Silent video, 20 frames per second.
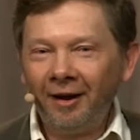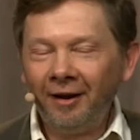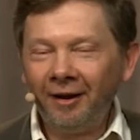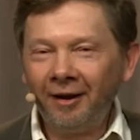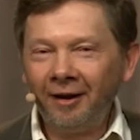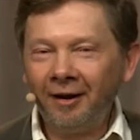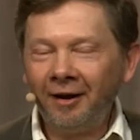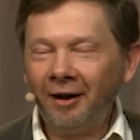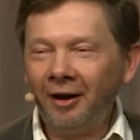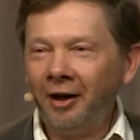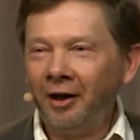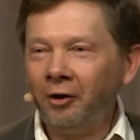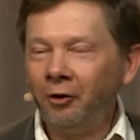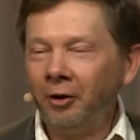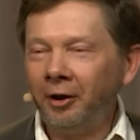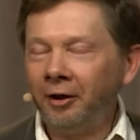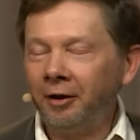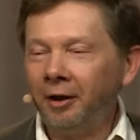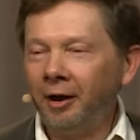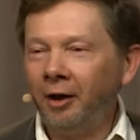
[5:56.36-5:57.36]
uh, and
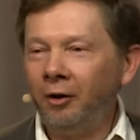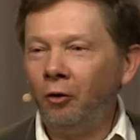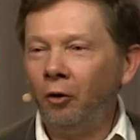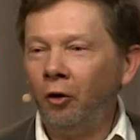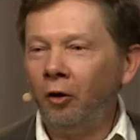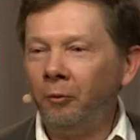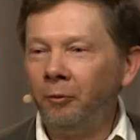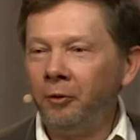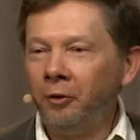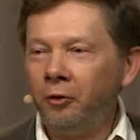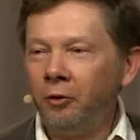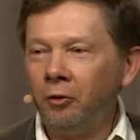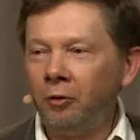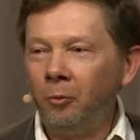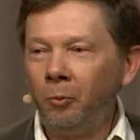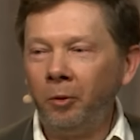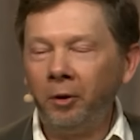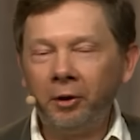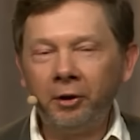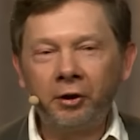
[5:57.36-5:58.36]
again, all, no
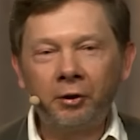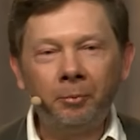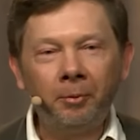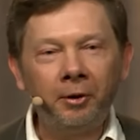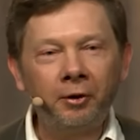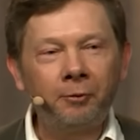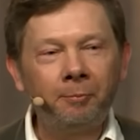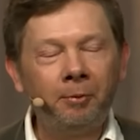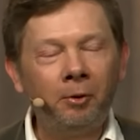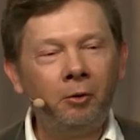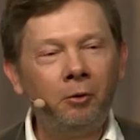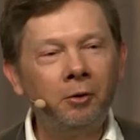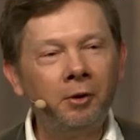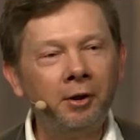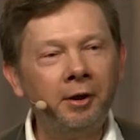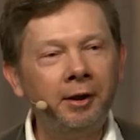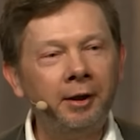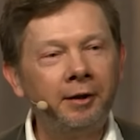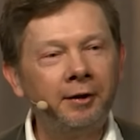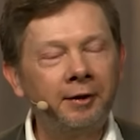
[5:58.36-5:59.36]
words were
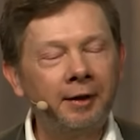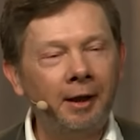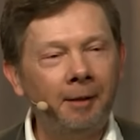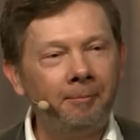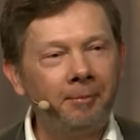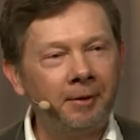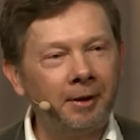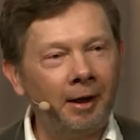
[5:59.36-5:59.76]
spoken except,